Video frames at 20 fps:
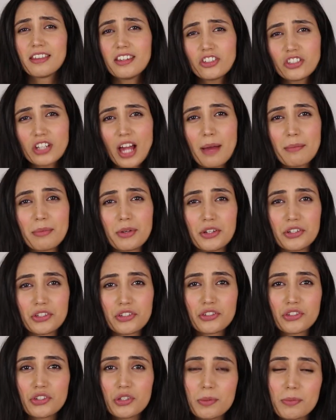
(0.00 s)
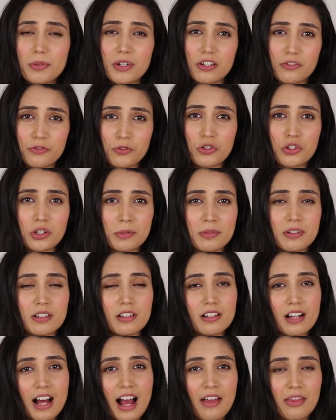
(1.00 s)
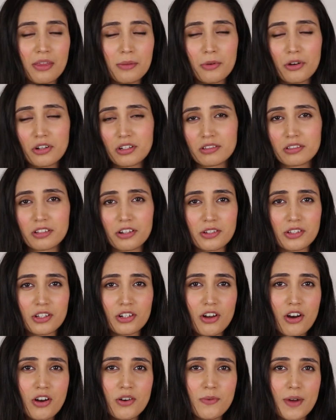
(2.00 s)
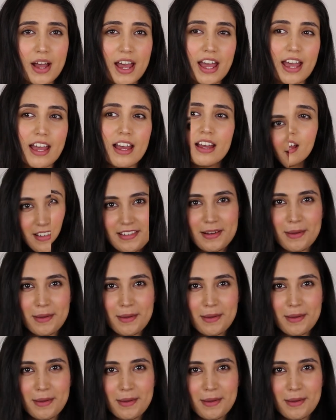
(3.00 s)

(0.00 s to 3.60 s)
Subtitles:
This shampoo is super affordable and the bottle goes a long way.